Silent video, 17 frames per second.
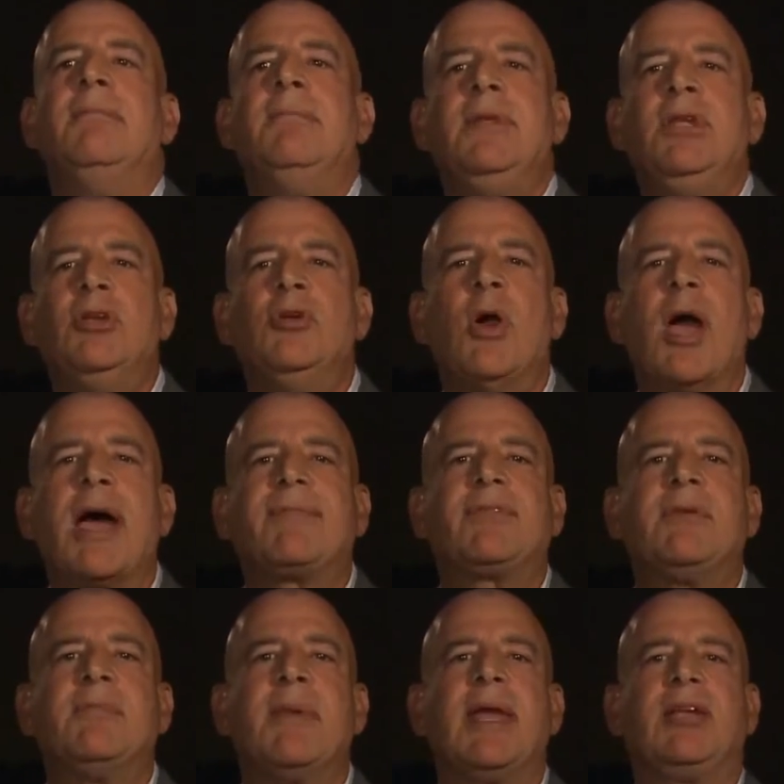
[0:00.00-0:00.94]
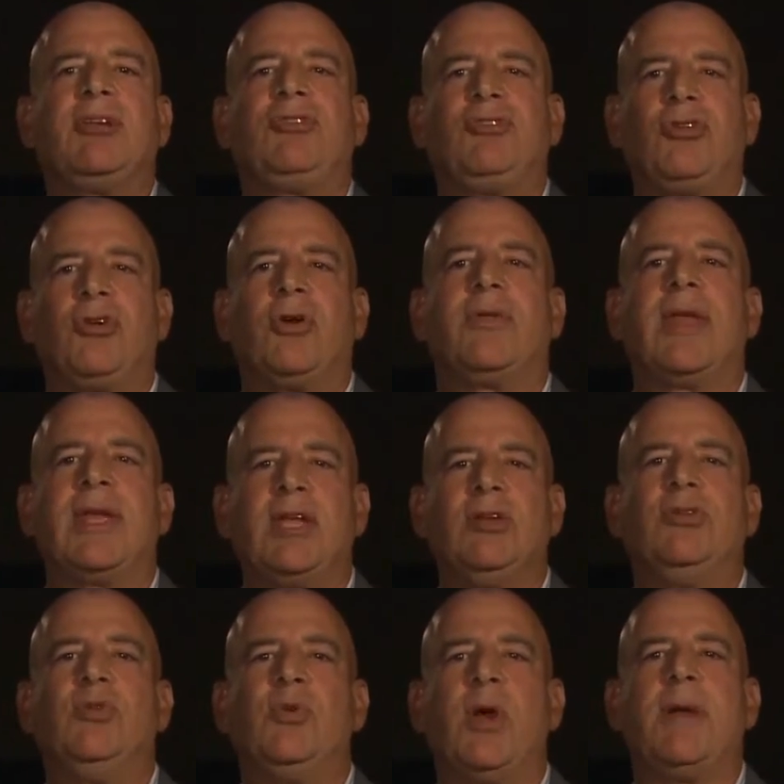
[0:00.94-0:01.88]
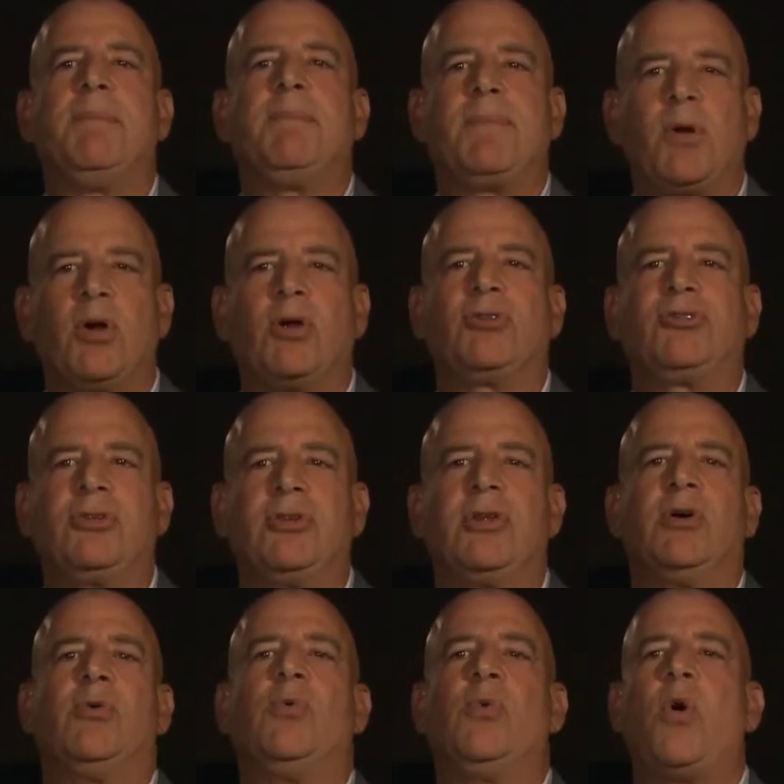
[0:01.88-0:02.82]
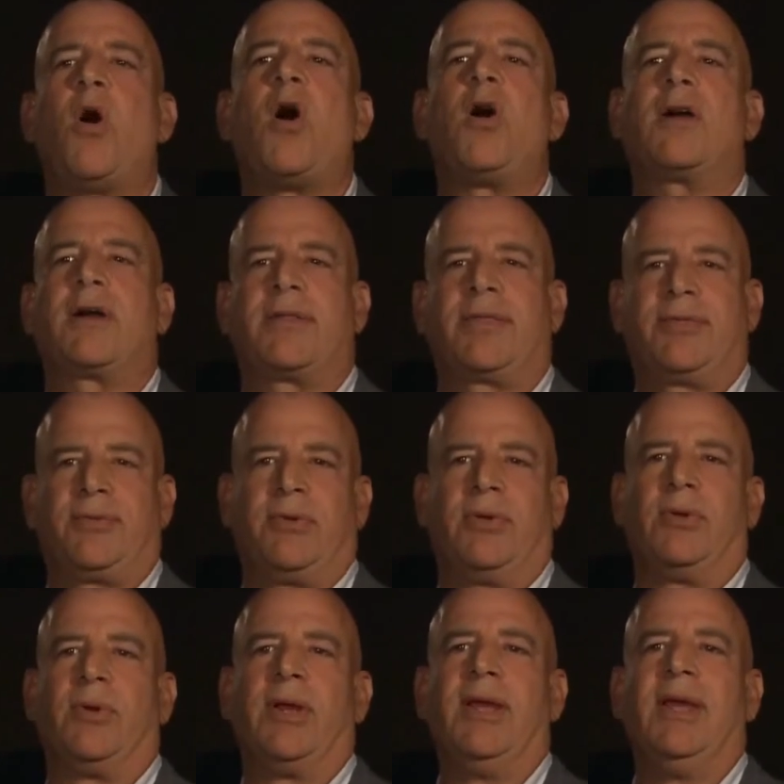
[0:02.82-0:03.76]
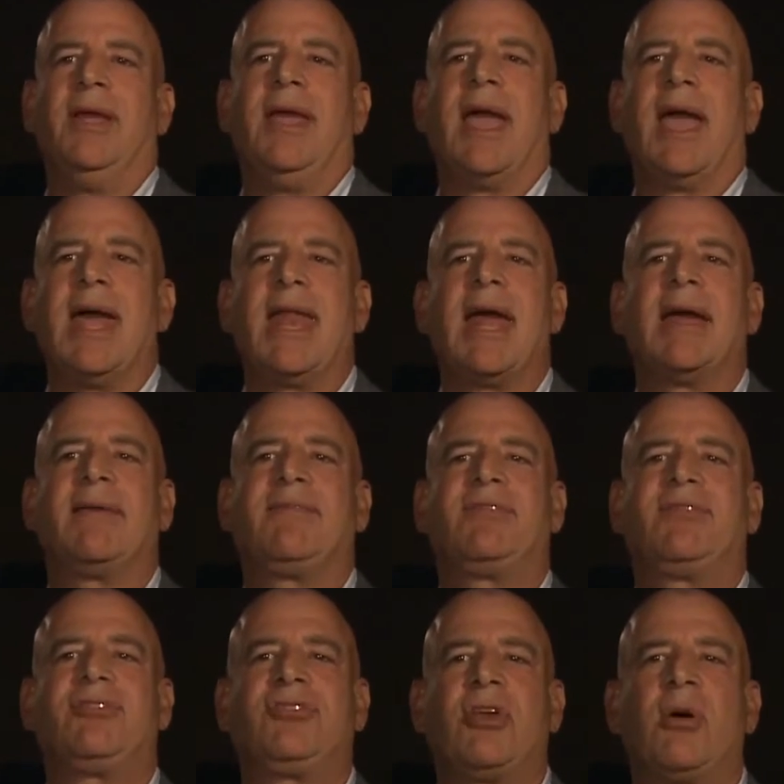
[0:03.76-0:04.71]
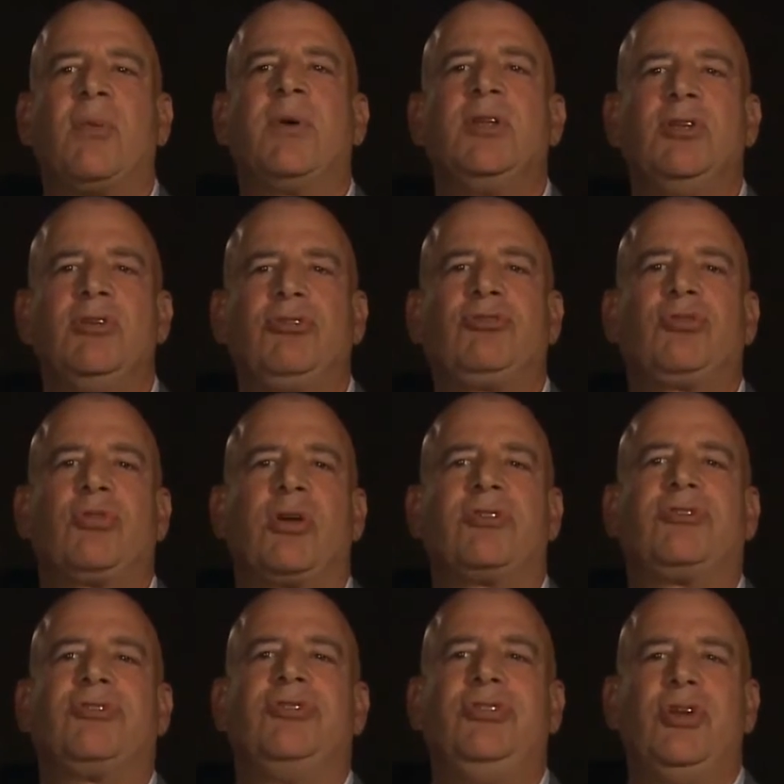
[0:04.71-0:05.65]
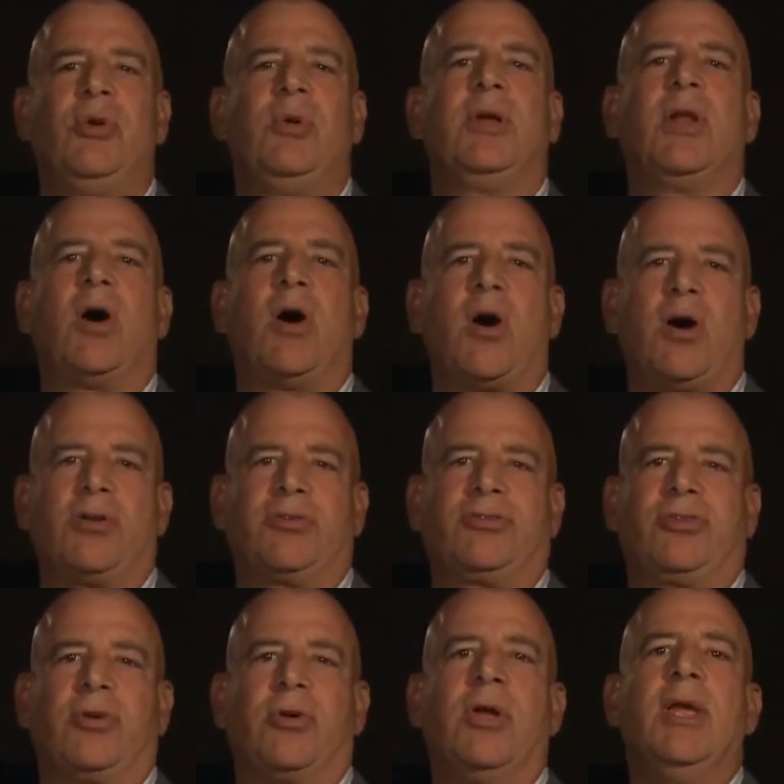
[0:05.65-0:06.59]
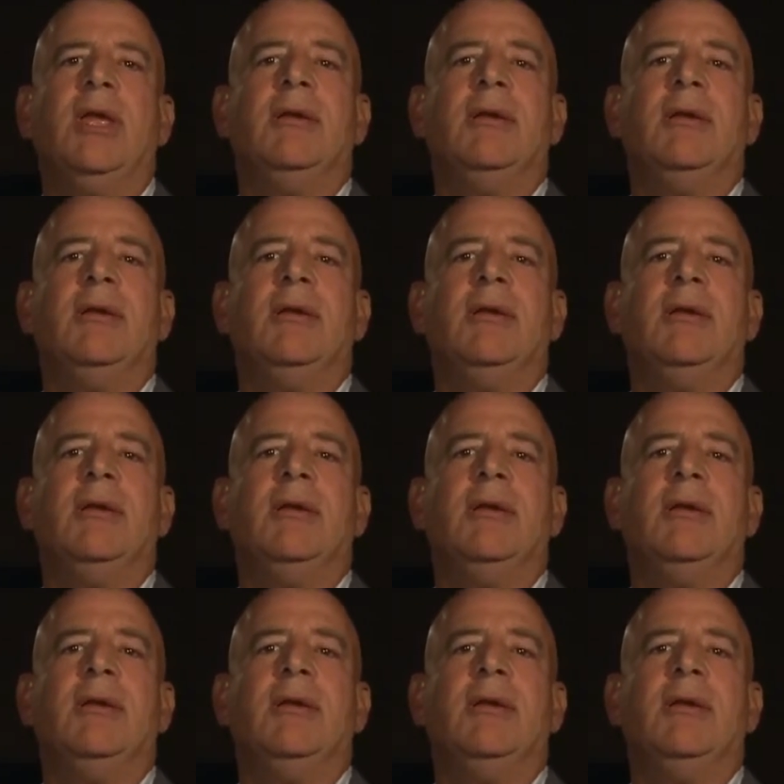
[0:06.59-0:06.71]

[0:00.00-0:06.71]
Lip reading: You have to make sure that you do a personal walkthrough and have someone you trust do it also.